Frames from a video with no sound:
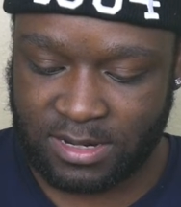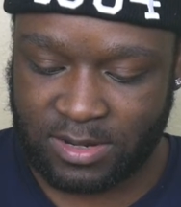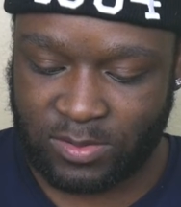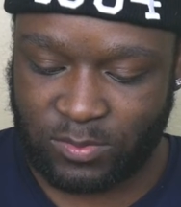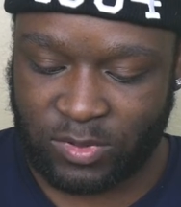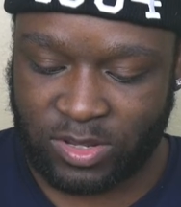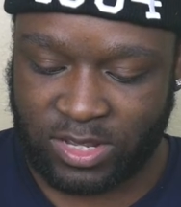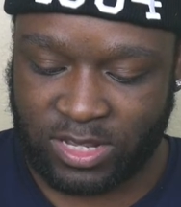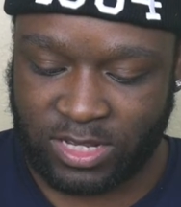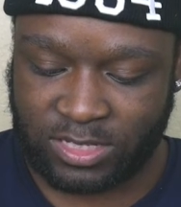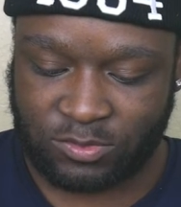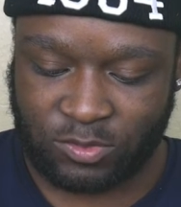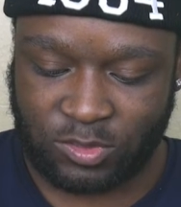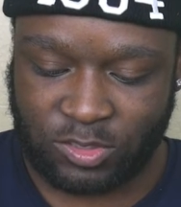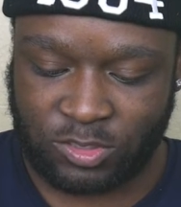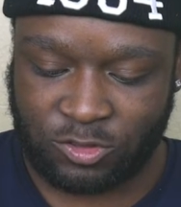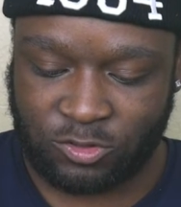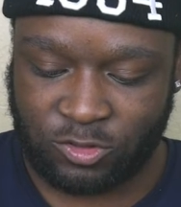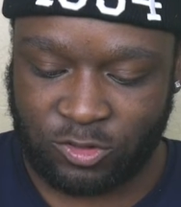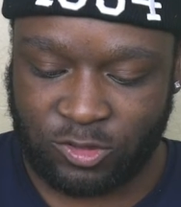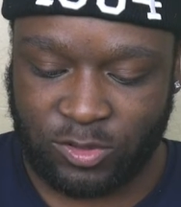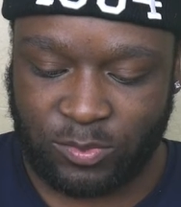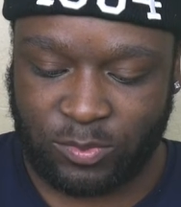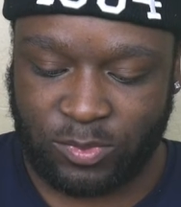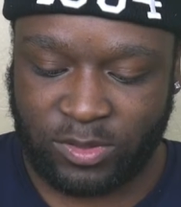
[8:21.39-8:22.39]
because we
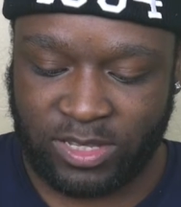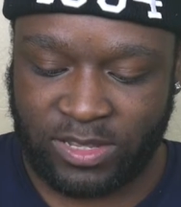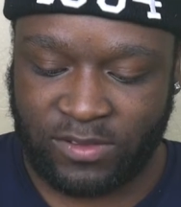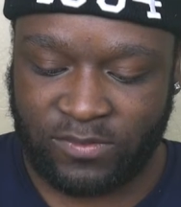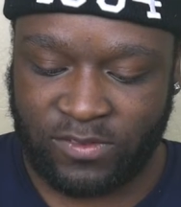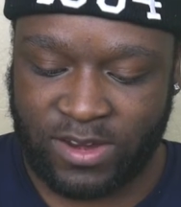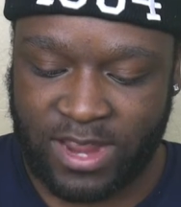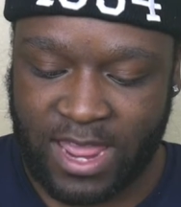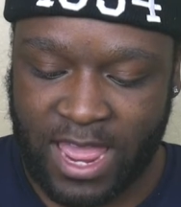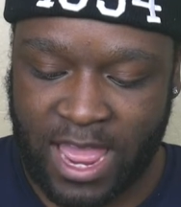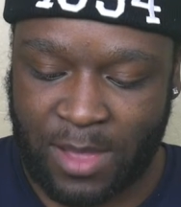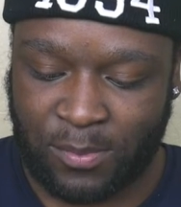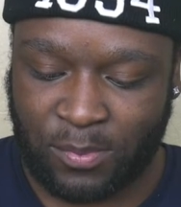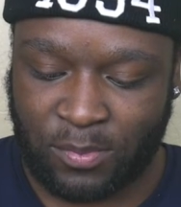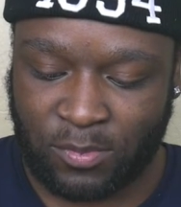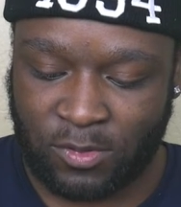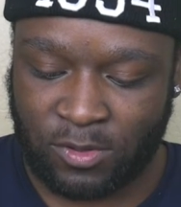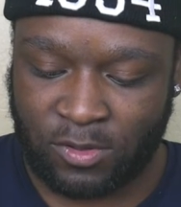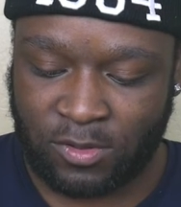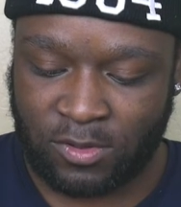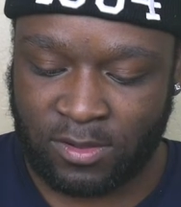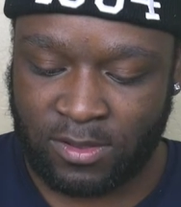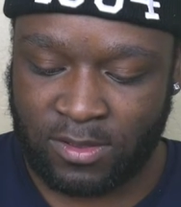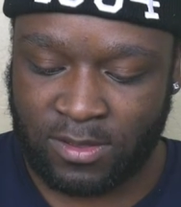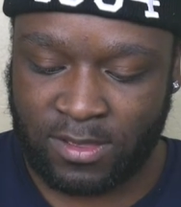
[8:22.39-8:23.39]
truly believe in
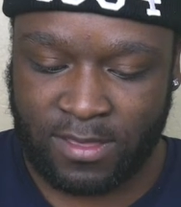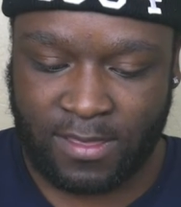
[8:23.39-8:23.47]
Apple